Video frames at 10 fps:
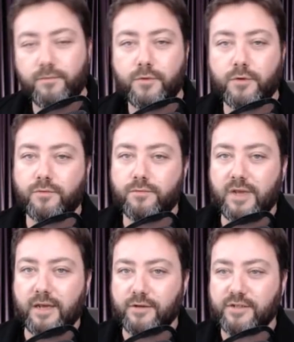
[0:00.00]
Well,
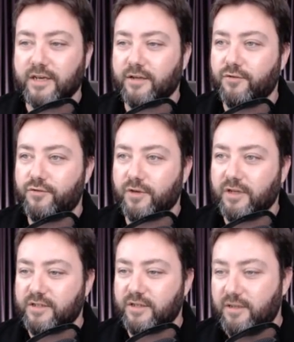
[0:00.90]
hang on a second,
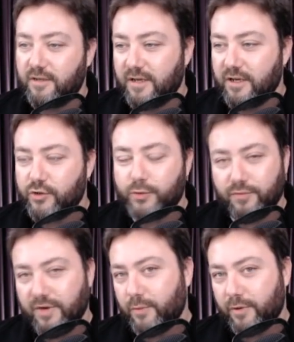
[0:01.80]
Trelusta. Should we
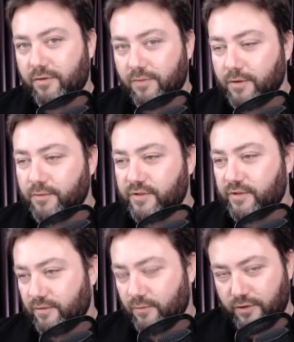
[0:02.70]
read what I wrote?
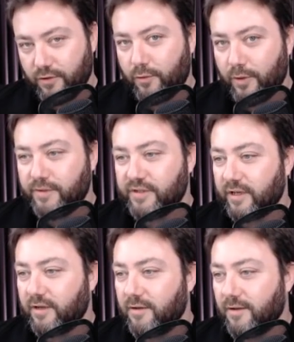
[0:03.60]
What you're quoting?